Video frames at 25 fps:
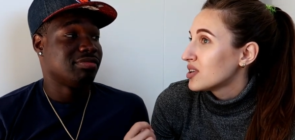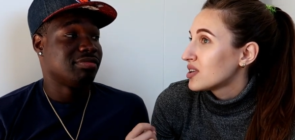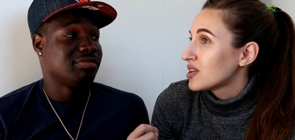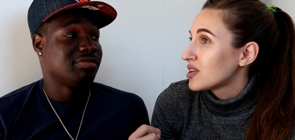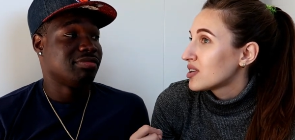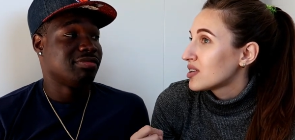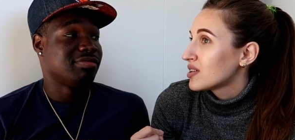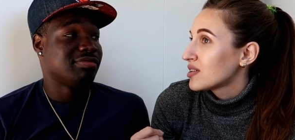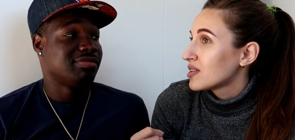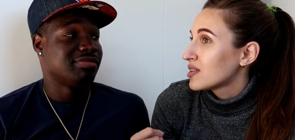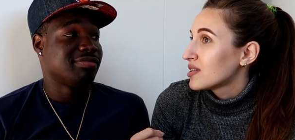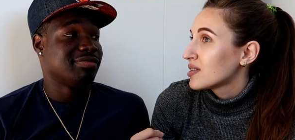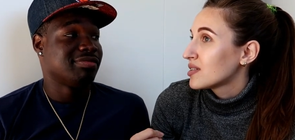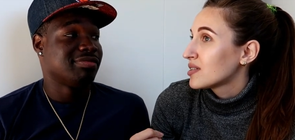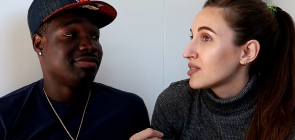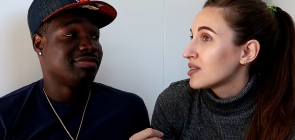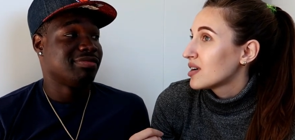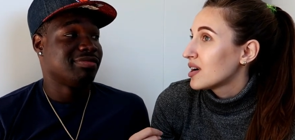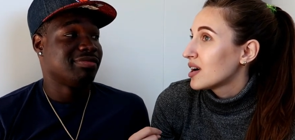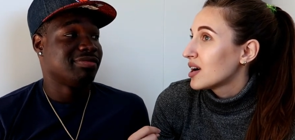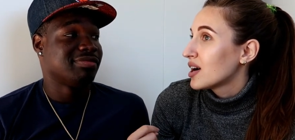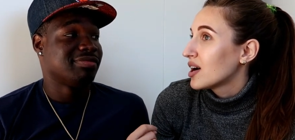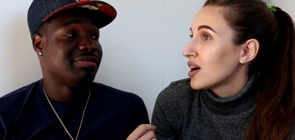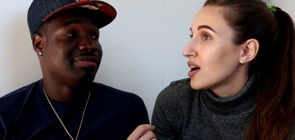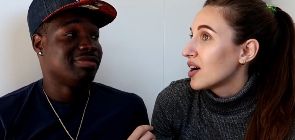Speaker 1: uh,
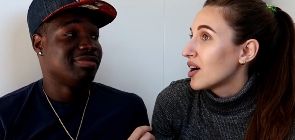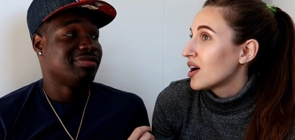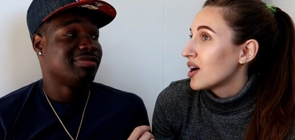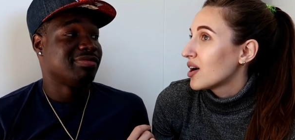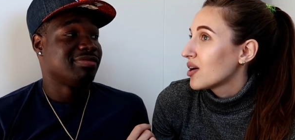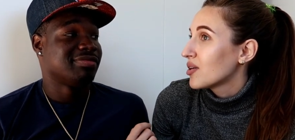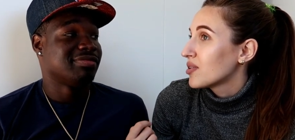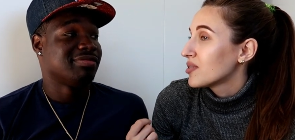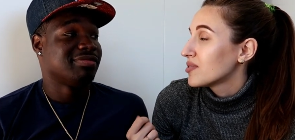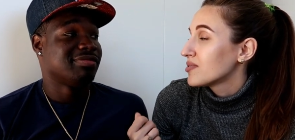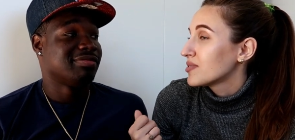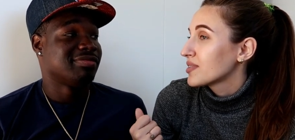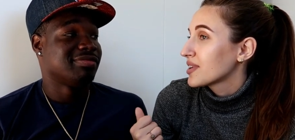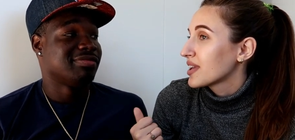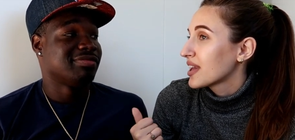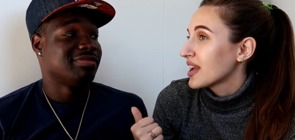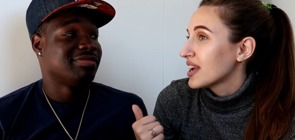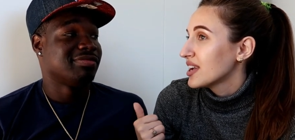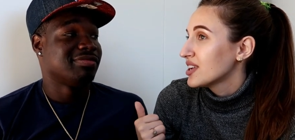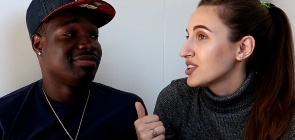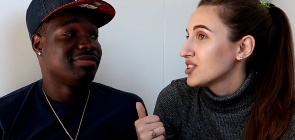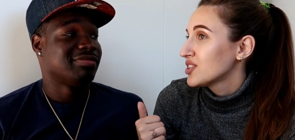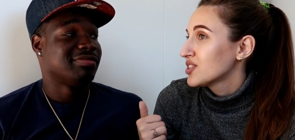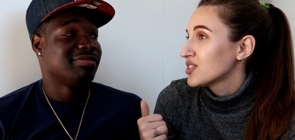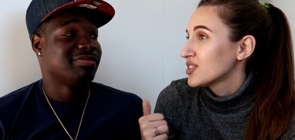our
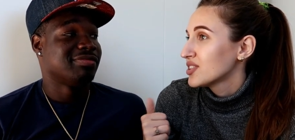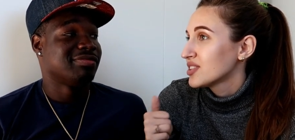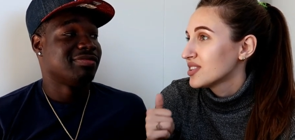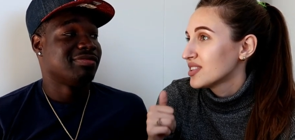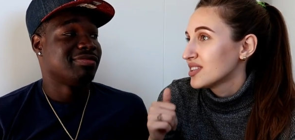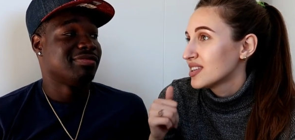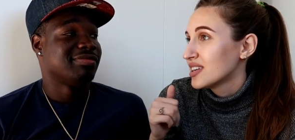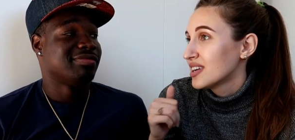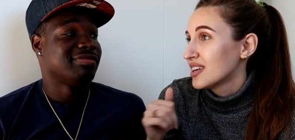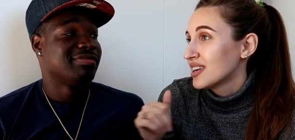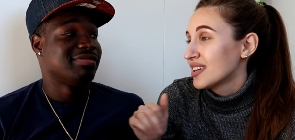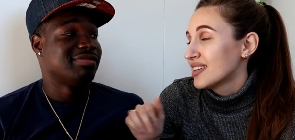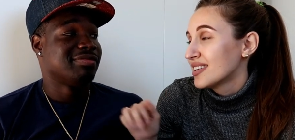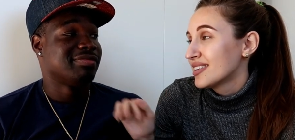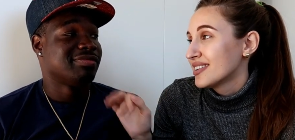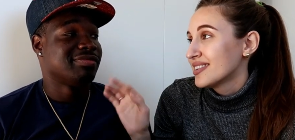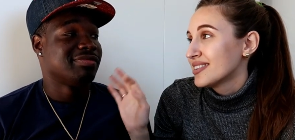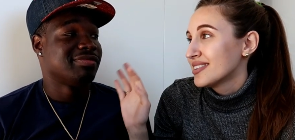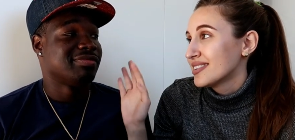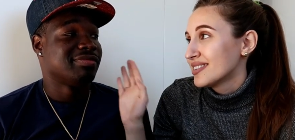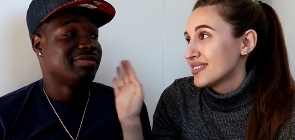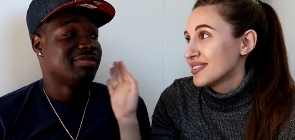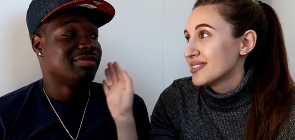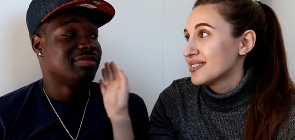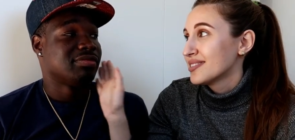vacation.
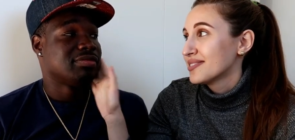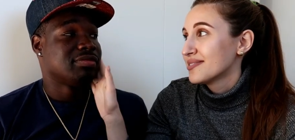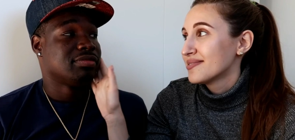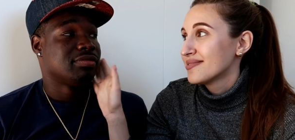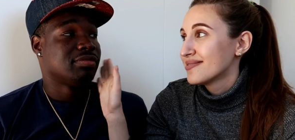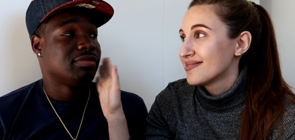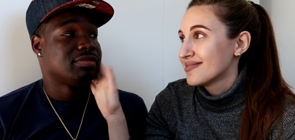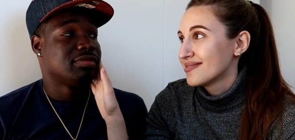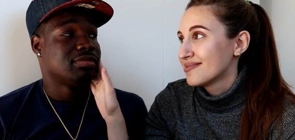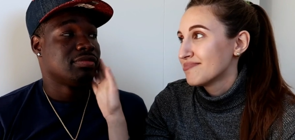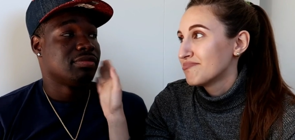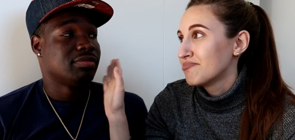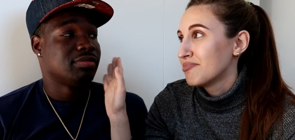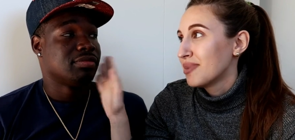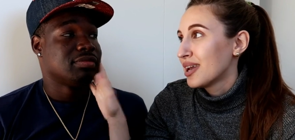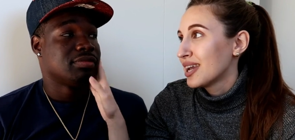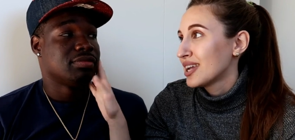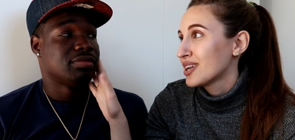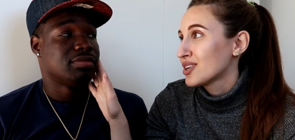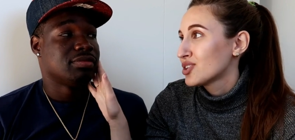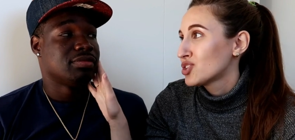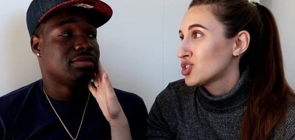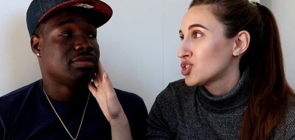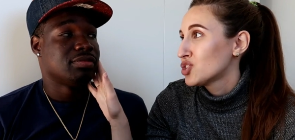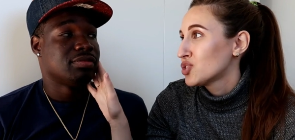
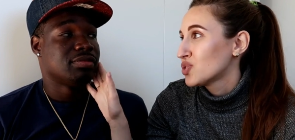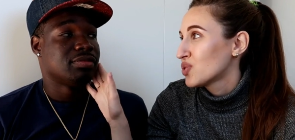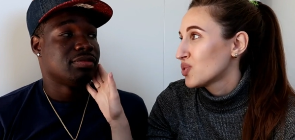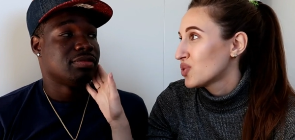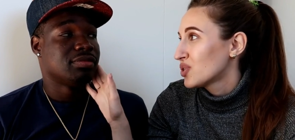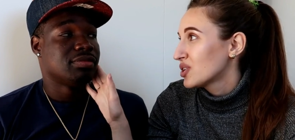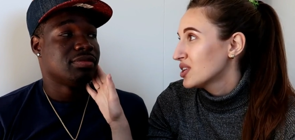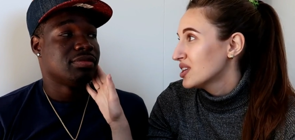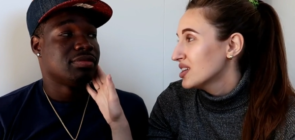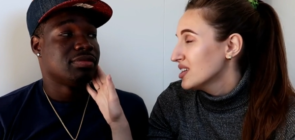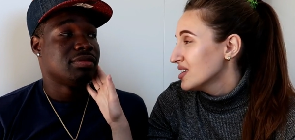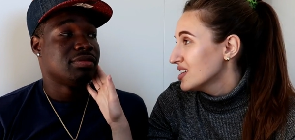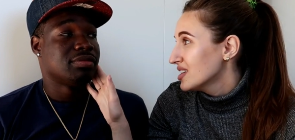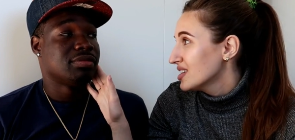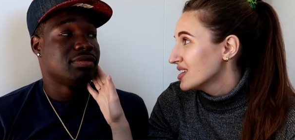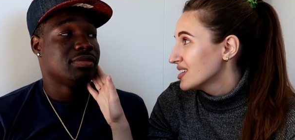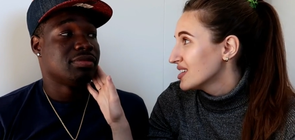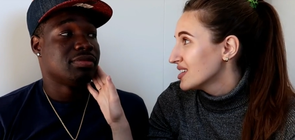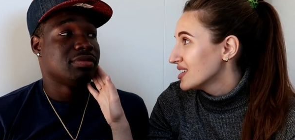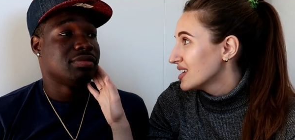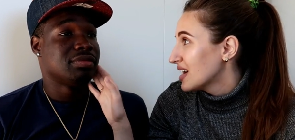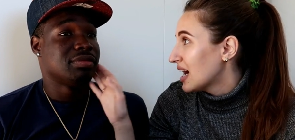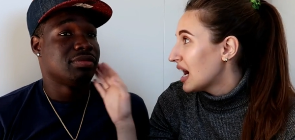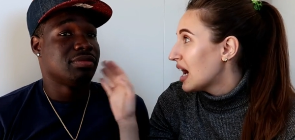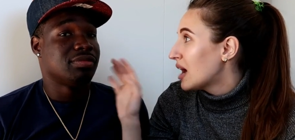Make sure
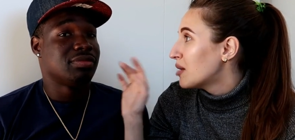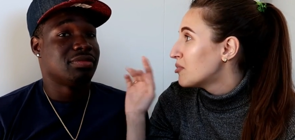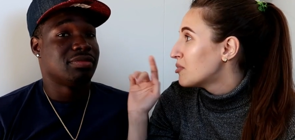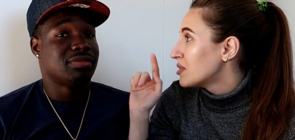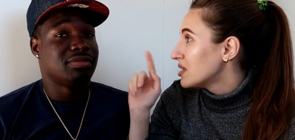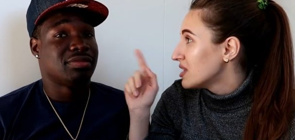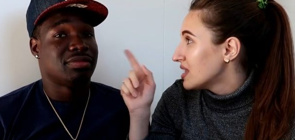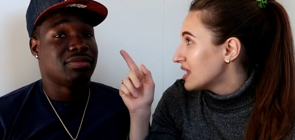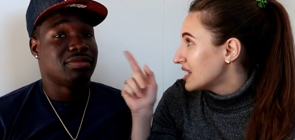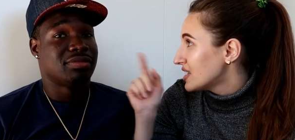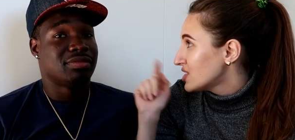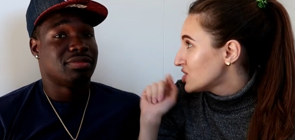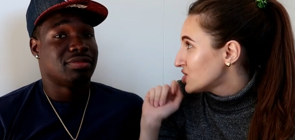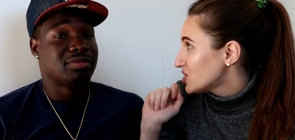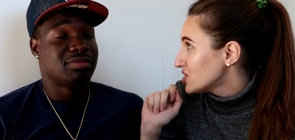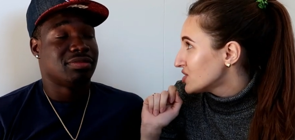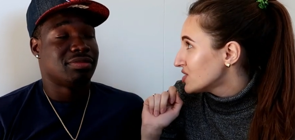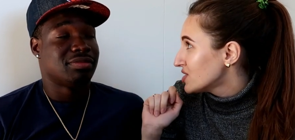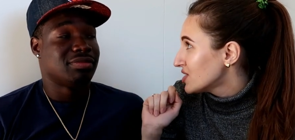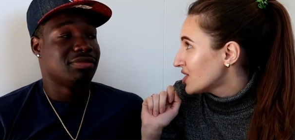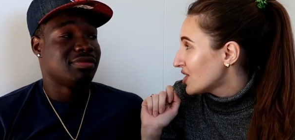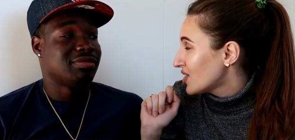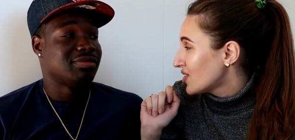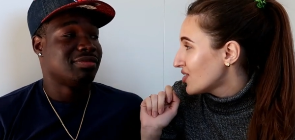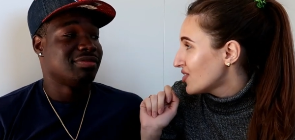I'm gonna let you
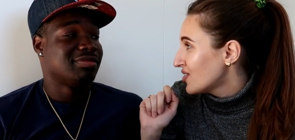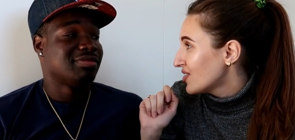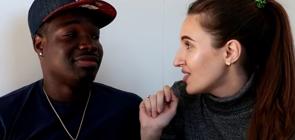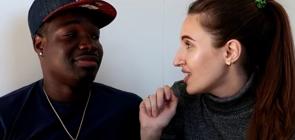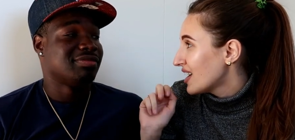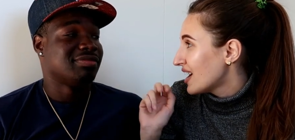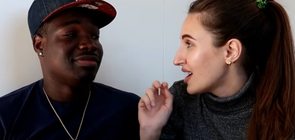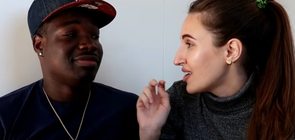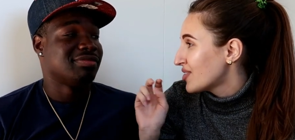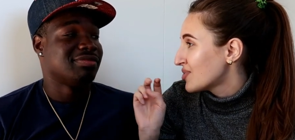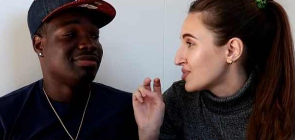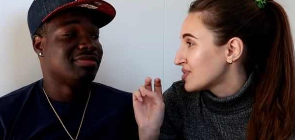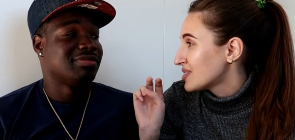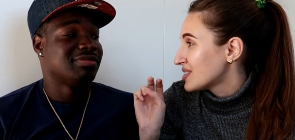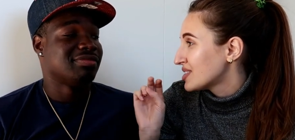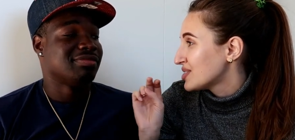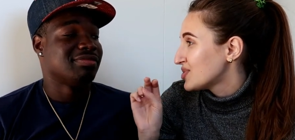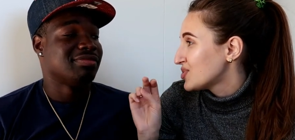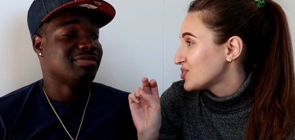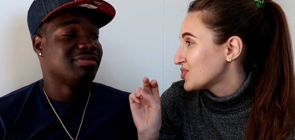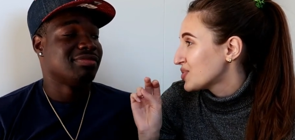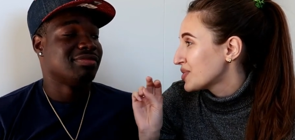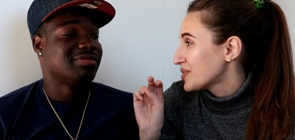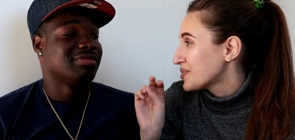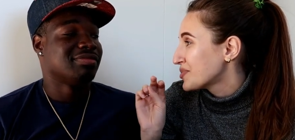know I'm gonna
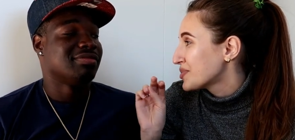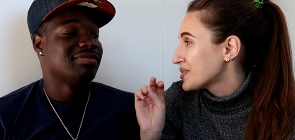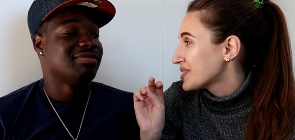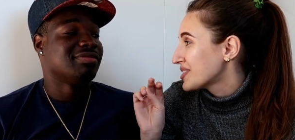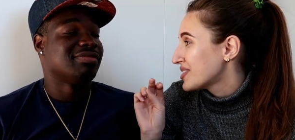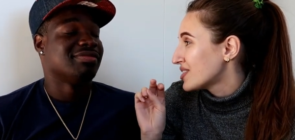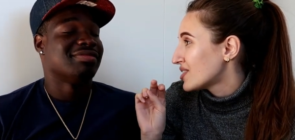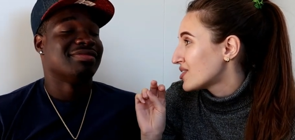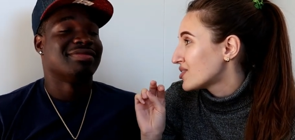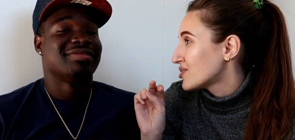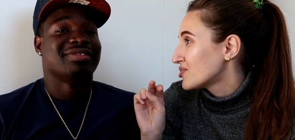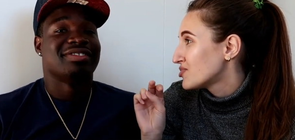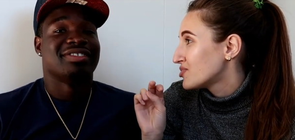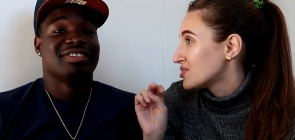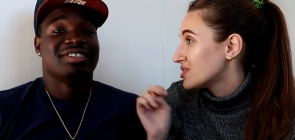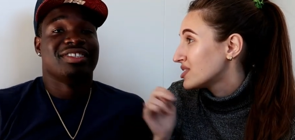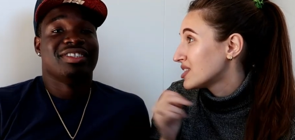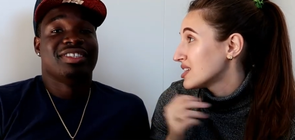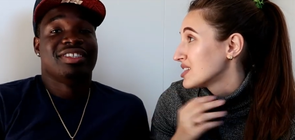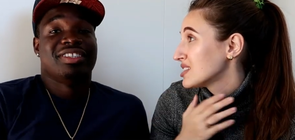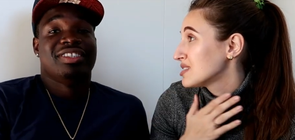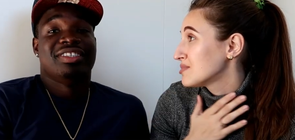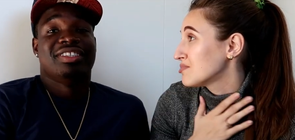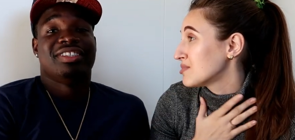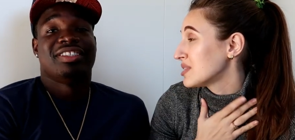swim with dolphin.
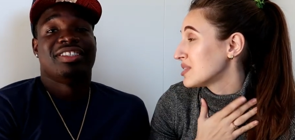That's she